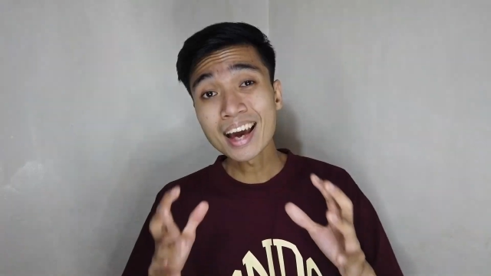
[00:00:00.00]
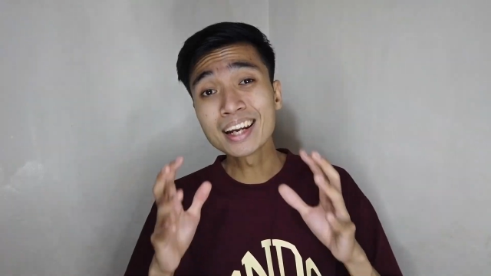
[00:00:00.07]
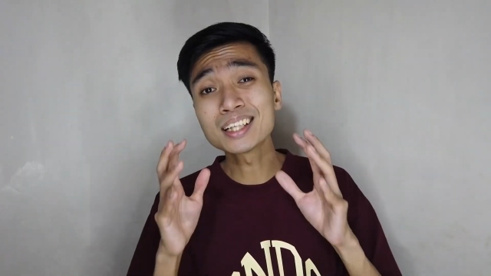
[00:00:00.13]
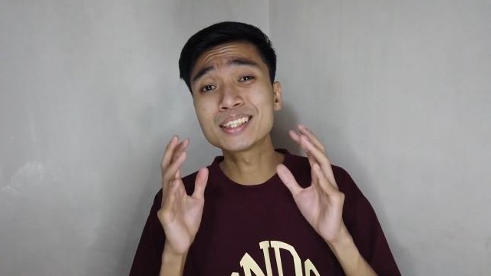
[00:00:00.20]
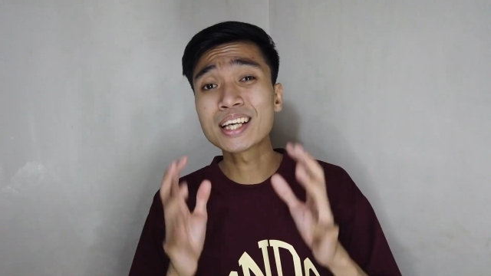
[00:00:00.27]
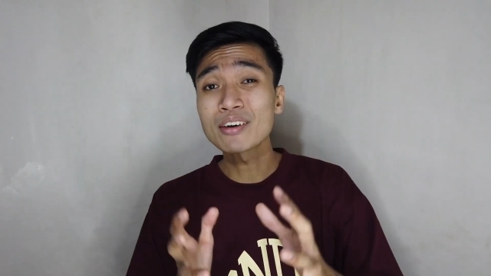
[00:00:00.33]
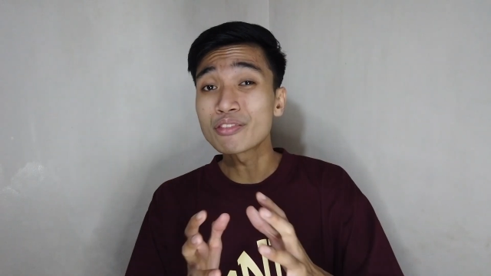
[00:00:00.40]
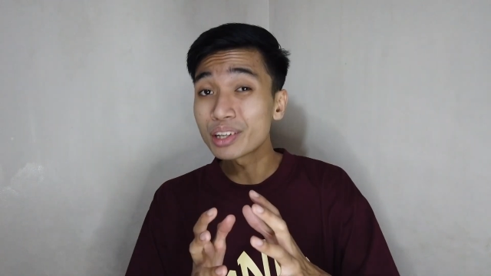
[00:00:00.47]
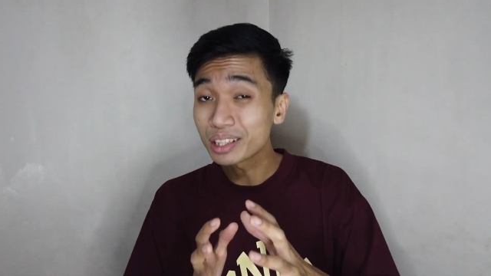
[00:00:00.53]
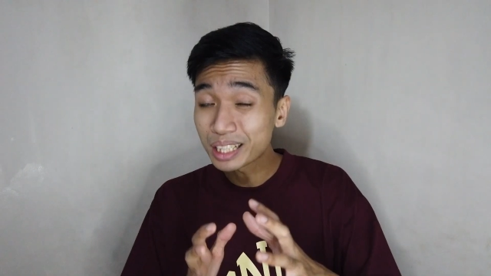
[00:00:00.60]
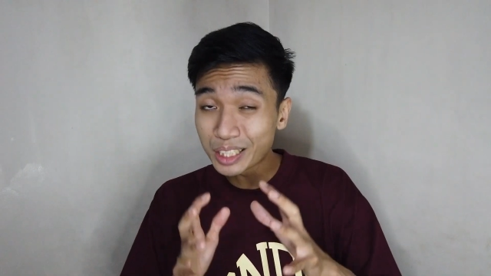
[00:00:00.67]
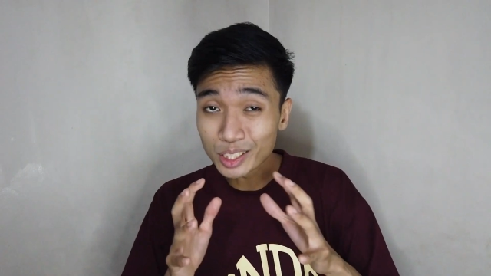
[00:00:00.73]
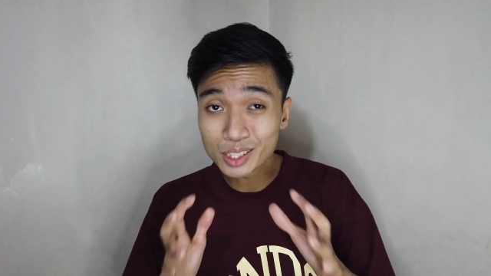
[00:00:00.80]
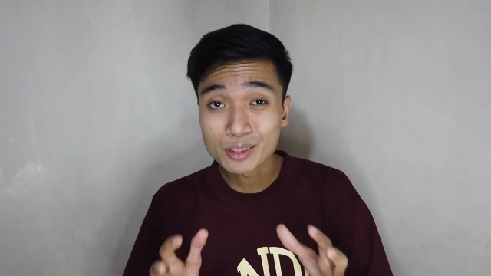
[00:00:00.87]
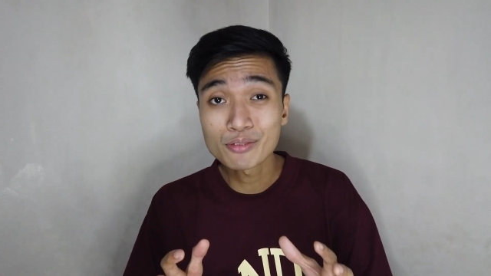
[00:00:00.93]
And it definitely
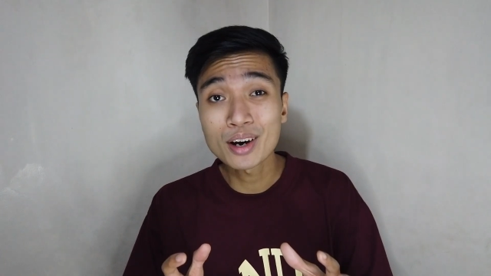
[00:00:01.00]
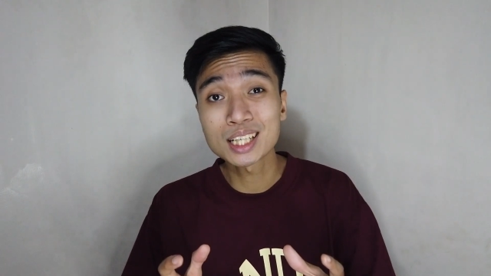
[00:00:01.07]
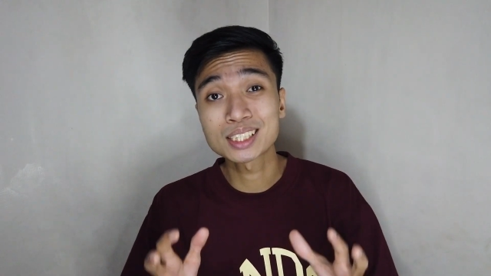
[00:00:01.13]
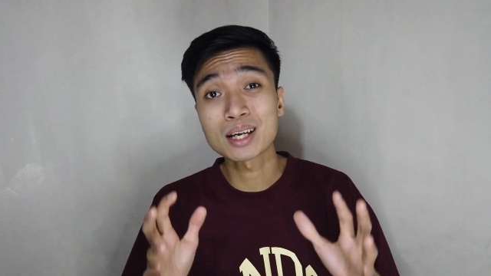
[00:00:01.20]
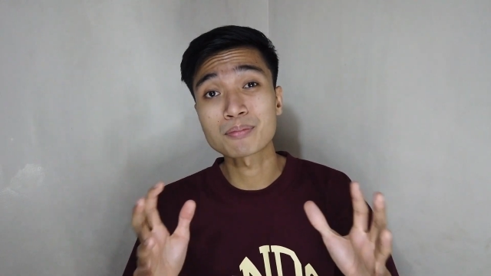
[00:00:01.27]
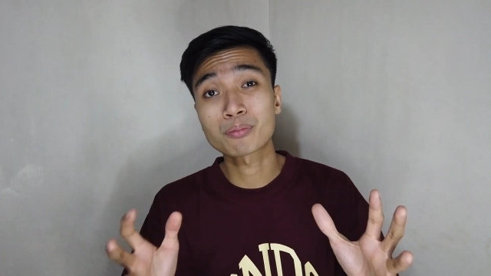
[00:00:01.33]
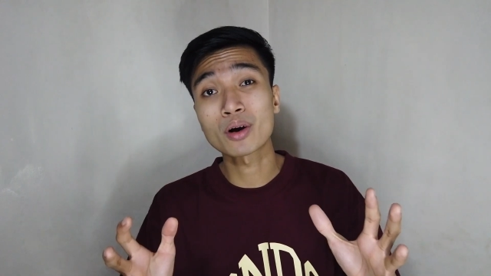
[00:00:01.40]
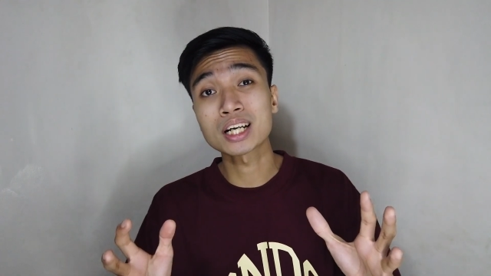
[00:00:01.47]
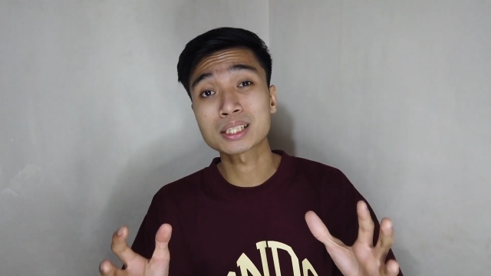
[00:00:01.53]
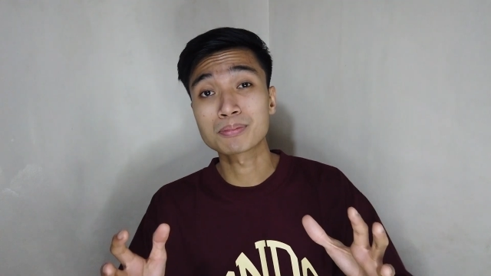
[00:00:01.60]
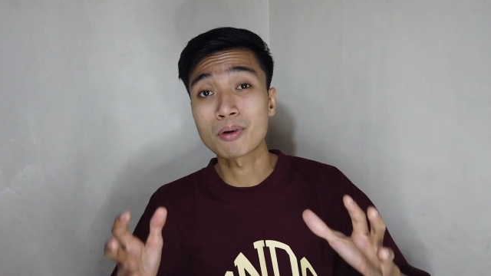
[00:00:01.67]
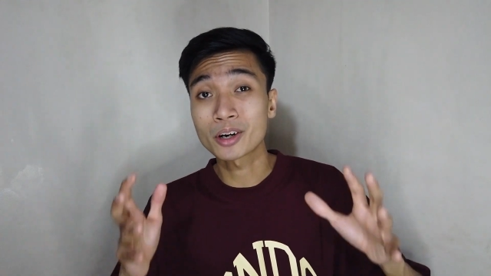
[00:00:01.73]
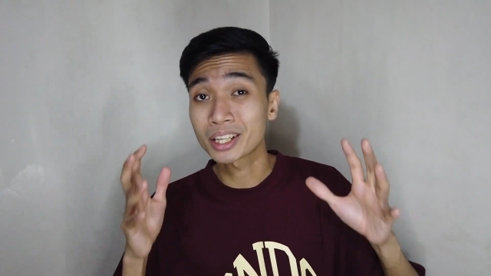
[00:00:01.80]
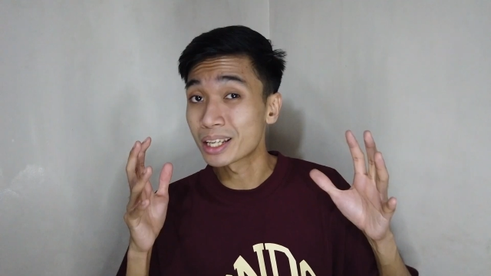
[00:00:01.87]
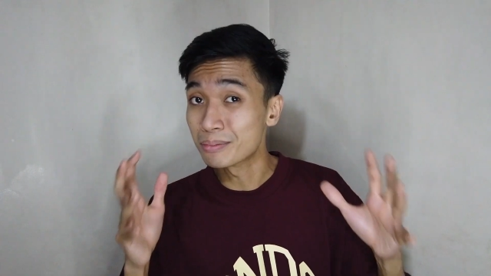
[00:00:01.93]
justifies that price
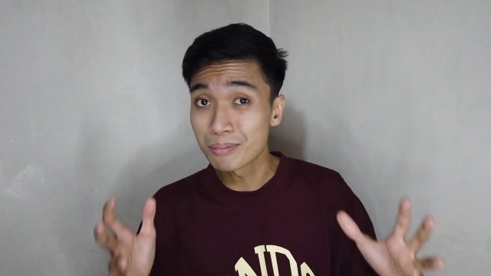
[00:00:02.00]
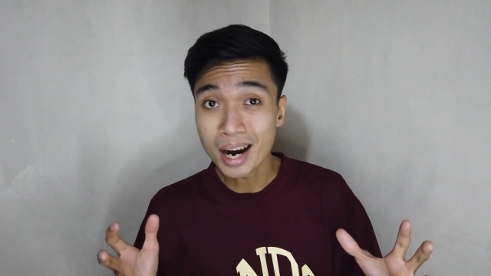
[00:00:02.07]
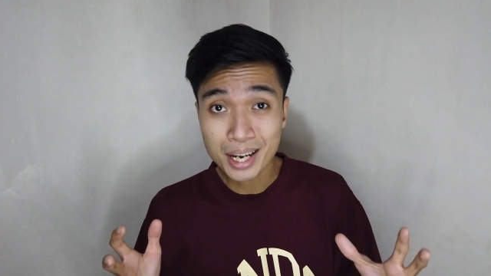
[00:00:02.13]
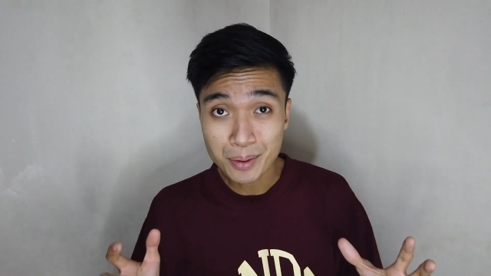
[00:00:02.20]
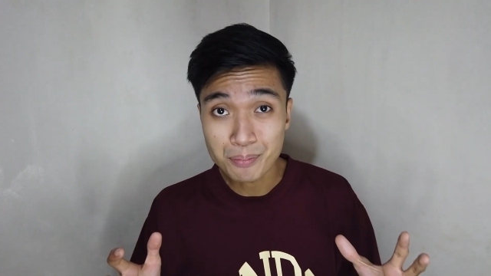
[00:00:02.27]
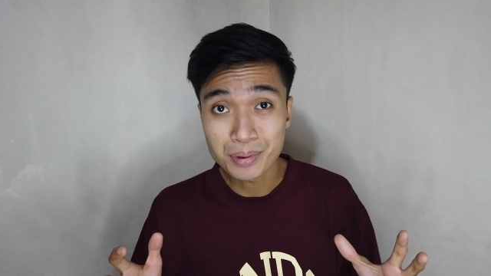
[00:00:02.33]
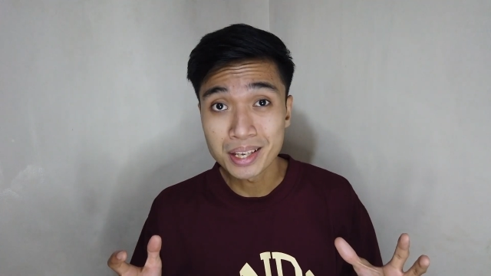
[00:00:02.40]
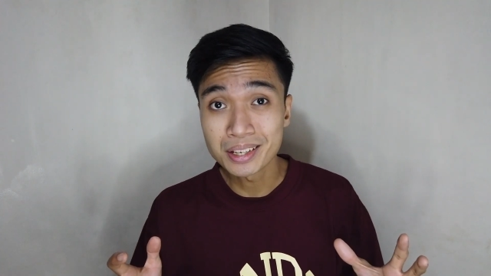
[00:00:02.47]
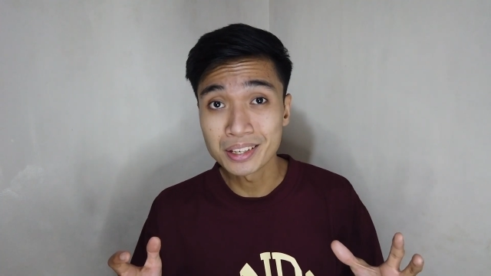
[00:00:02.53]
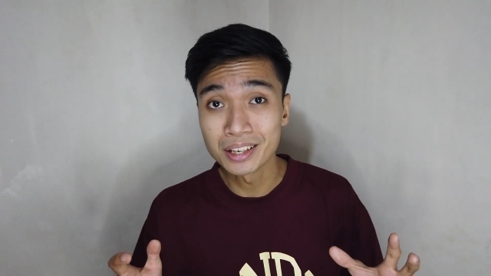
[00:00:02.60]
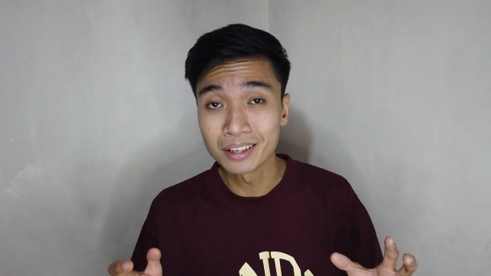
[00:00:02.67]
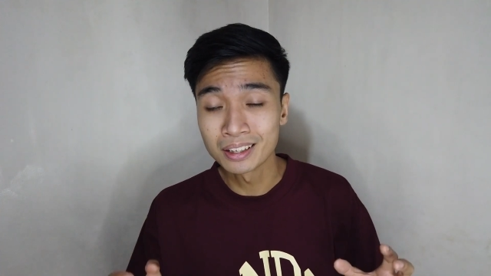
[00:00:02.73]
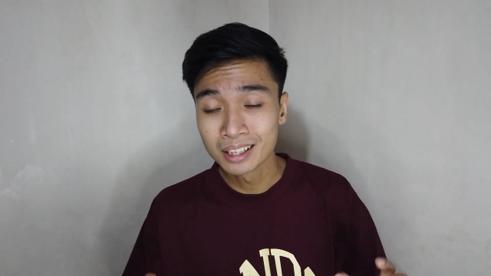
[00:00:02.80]
mark in my opinion,